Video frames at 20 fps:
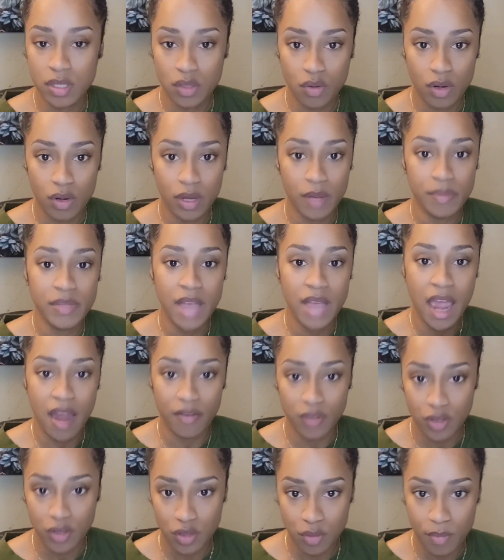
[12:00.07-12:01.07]
scrubs
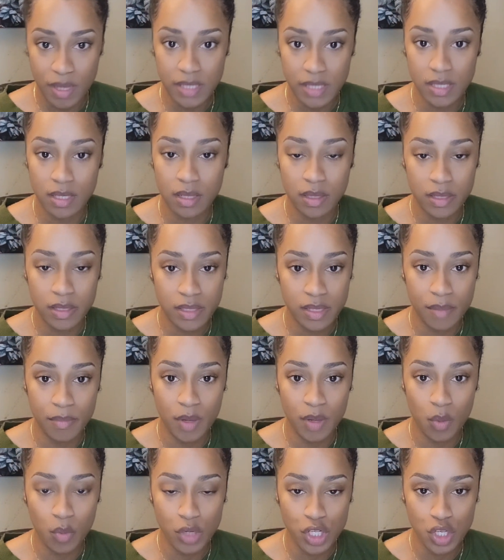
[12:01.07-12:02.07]
after you basically
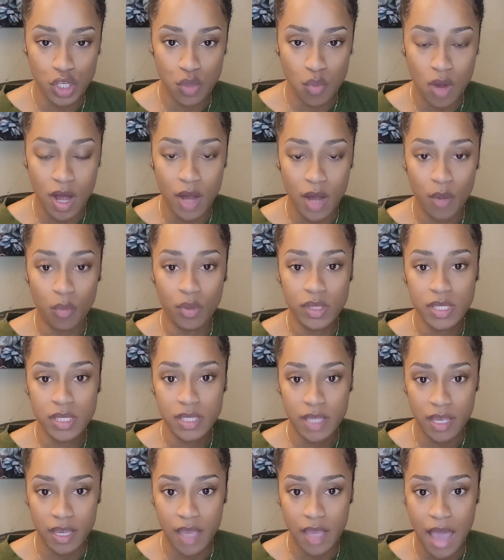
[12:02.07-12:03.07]
submit what you want and once
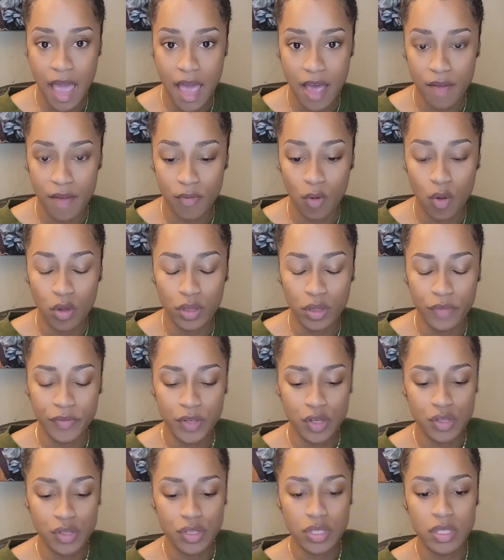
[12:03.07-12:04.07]
they have all of
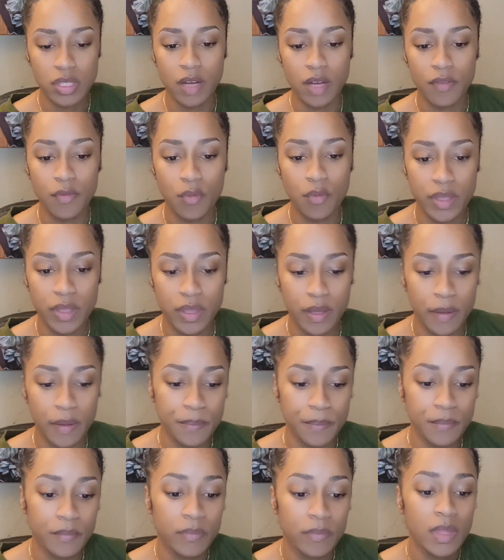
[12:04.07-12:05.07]
your stuff with
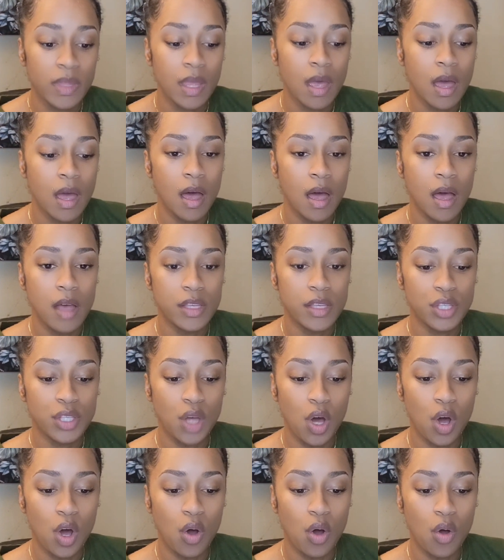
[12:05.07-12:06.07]
them.
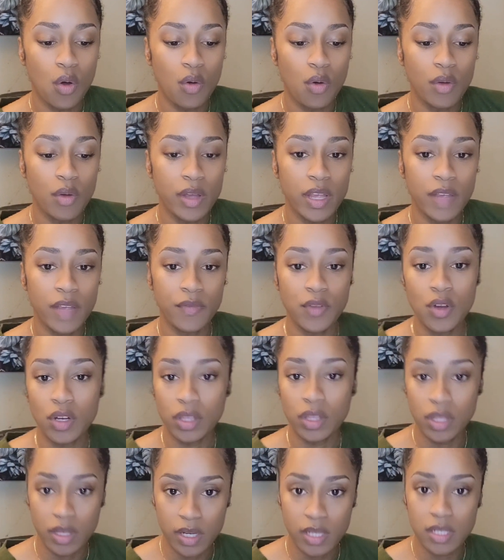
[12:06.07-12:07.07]
So if you're
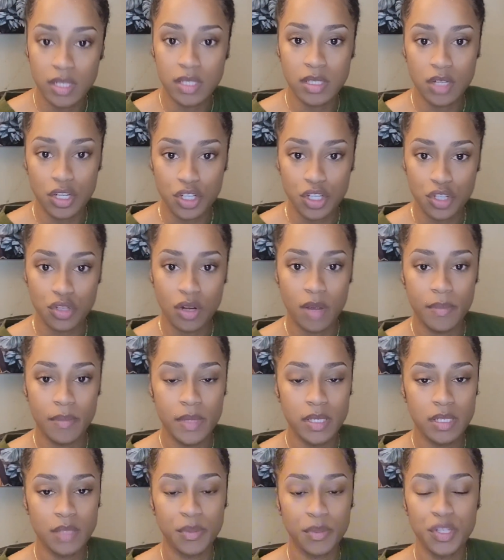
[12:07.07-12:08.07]
looking to start your scrub
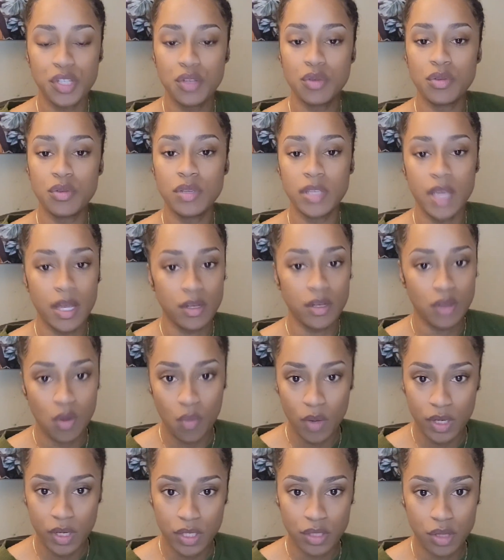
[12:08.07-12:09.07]
business, but you yet don't
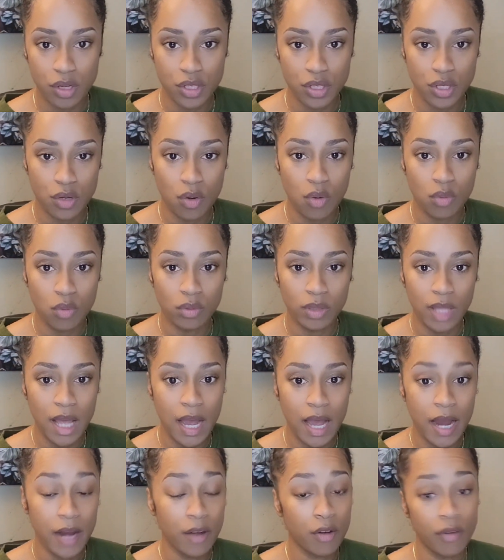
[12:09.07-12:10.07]
want to start your own
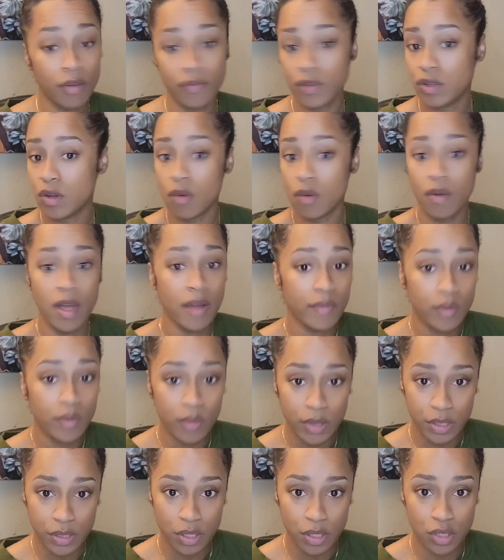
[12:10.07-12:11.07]
line, or if you don't ever
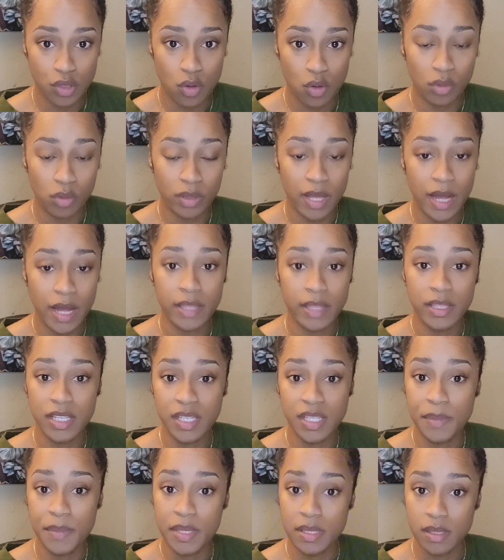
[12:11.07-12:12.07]
want to start your own line,
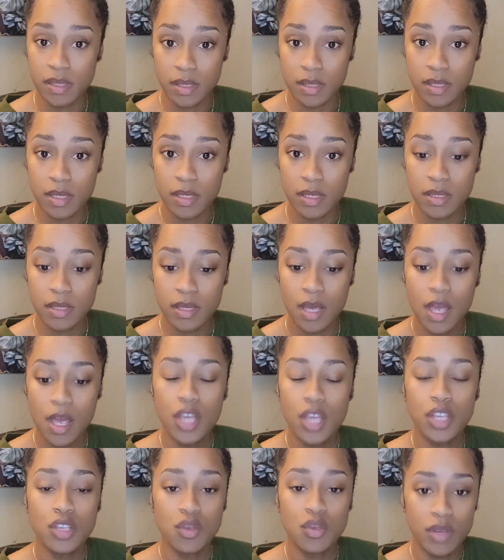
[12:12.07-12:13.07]
these businesses,
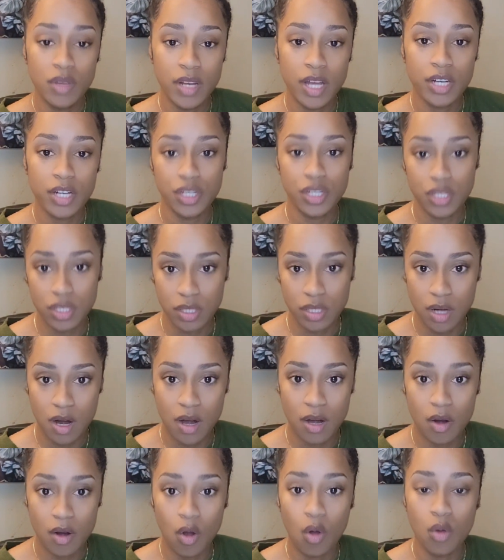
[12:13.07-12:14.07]
you can actually
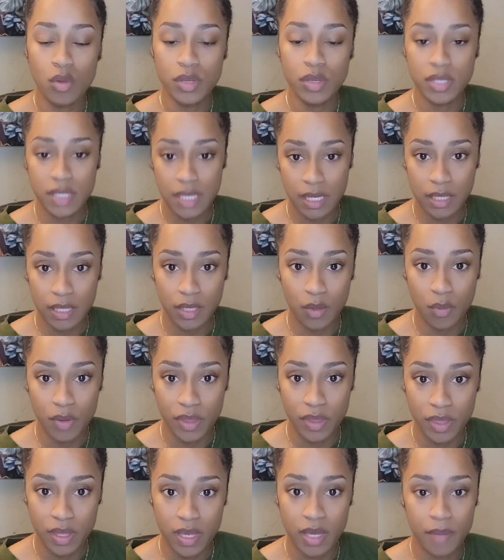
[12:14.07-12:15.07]
start wholesaling
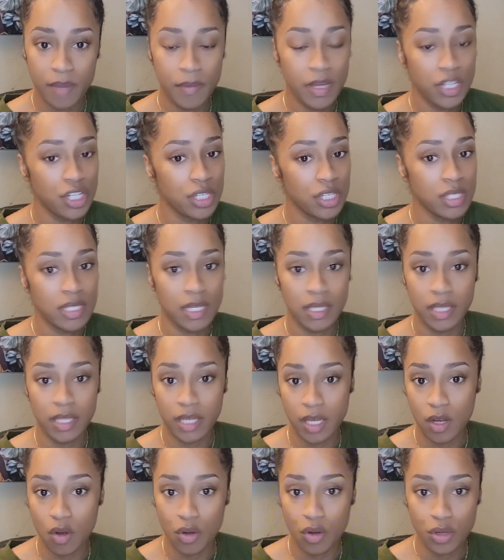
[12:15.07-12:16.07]
with them and just selling
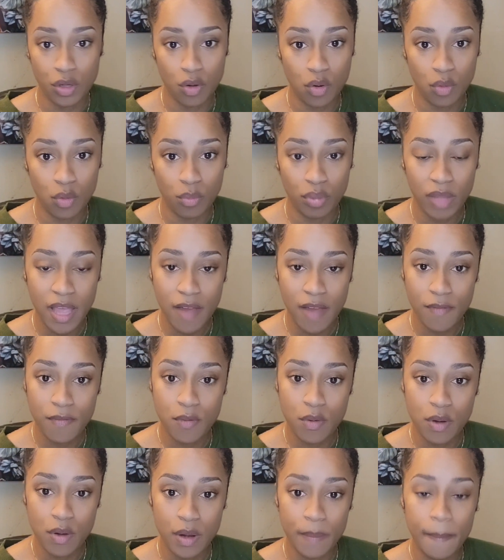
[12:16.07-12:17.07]
it on your own
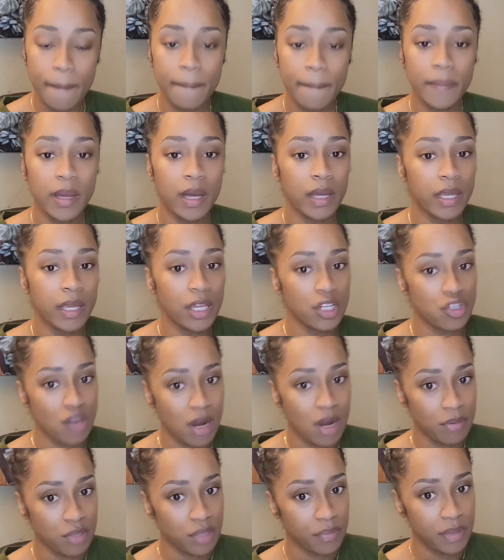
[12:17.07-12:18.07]
platform. Again,
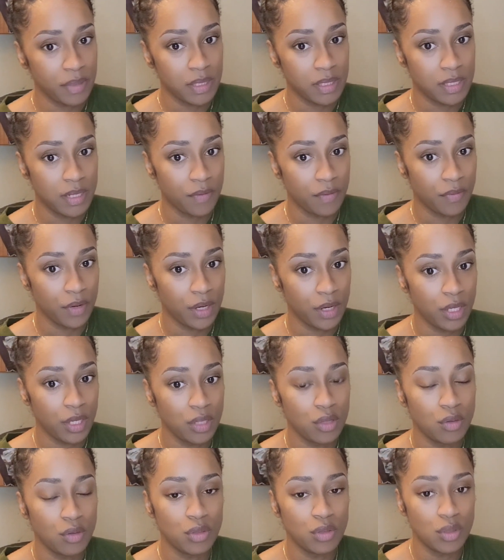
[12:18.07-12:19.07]
drop shipping is different.
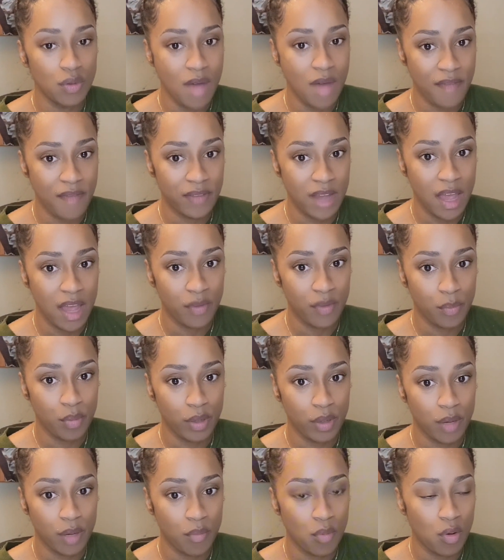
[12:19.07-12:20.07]
You do have to have a
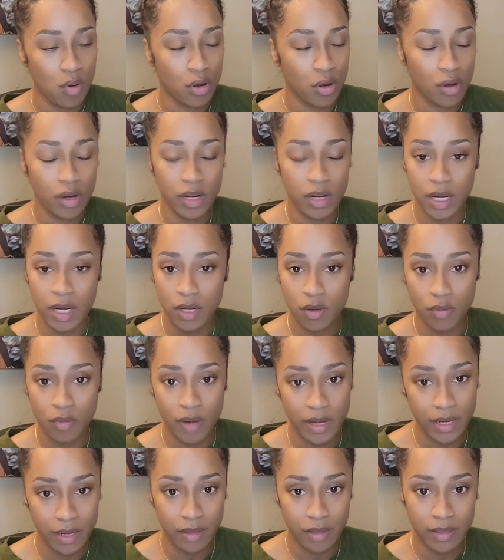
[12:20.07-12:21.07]
brick and mortar. And I know
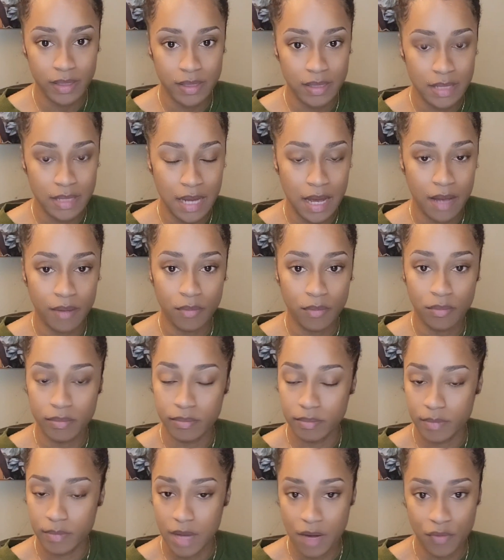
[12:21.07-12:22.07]
right now that's not
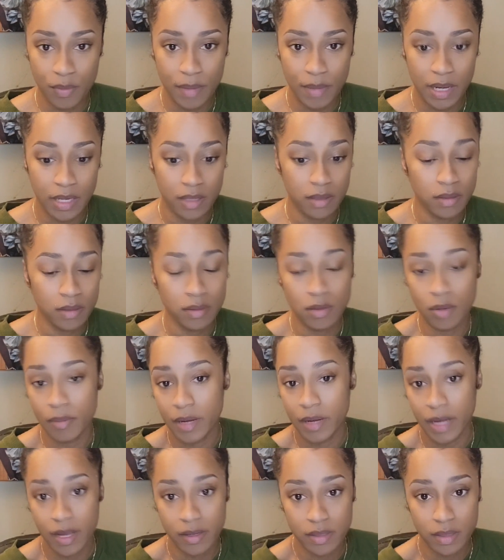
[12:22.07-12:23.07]

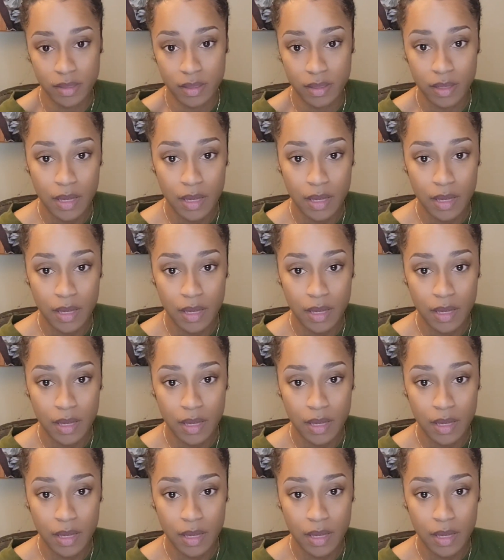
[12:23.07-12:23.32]
nobody has